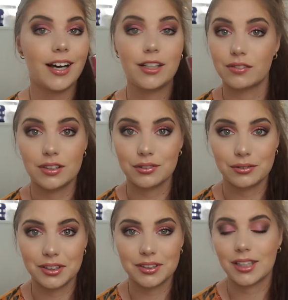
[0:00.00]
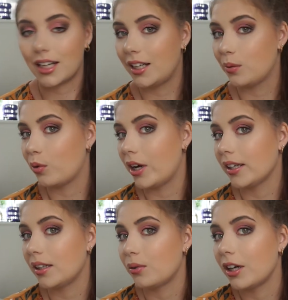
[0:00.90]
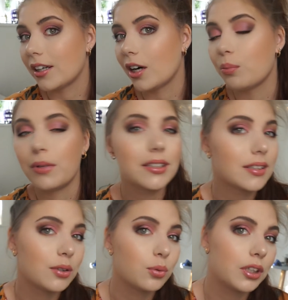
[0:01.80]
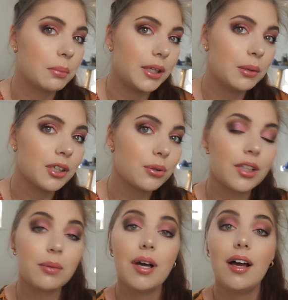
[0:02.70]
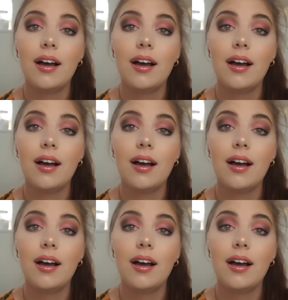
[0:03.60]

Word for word: I love this foundation. I am wearing it right now mixed in with a BB cream.